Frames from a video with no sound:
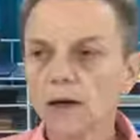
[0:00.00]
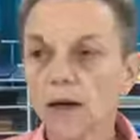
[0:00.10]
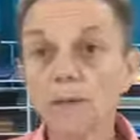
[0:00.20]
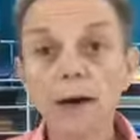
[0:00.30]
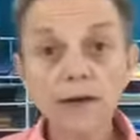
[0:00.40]

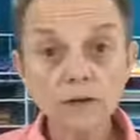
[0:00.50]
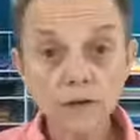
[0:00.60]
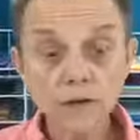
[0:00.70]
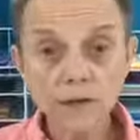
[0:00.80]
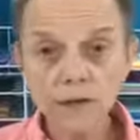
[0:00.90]
I might do
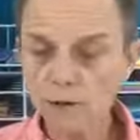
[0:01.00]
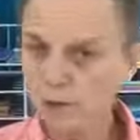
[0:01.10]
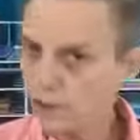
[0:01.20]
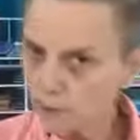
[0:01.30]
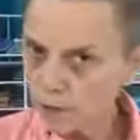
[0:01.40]
earrings later,
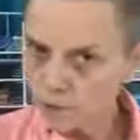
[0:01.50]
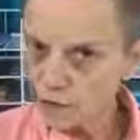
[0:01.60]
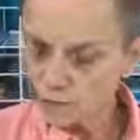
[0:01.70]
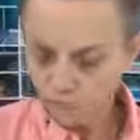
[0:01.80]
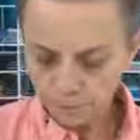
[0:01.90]
but everybody's
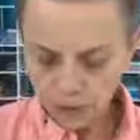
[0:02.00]
doing them.